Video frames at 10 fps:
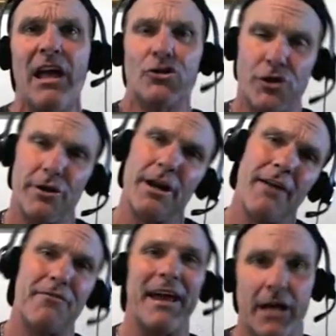Sure
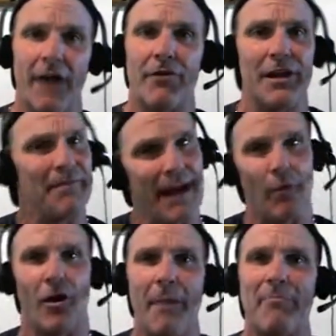enough, they covered it. They
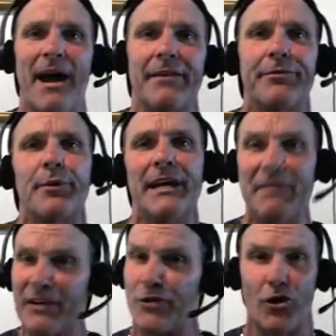were up by three
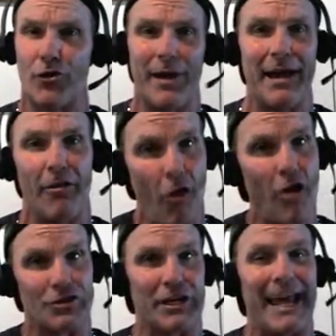and then turned around and
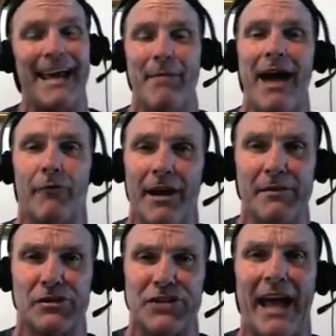lost the game outright in
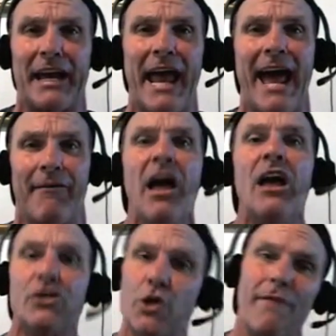the second half.
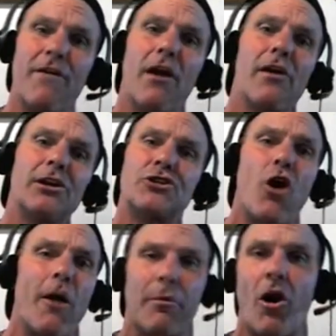So, a very
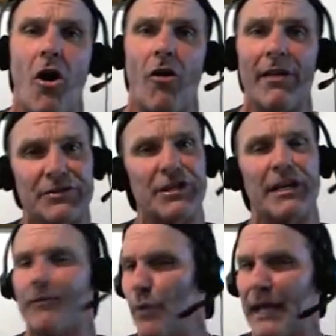sharp call. Let's
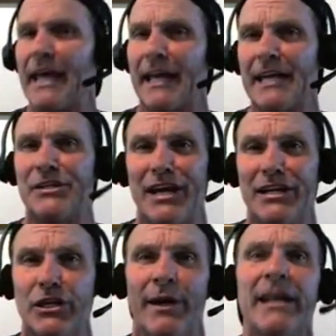see if we can
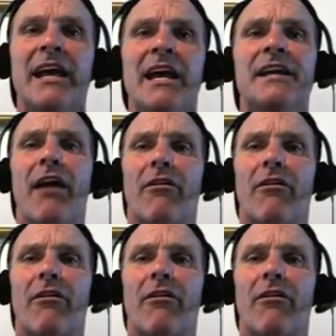continue it. Now,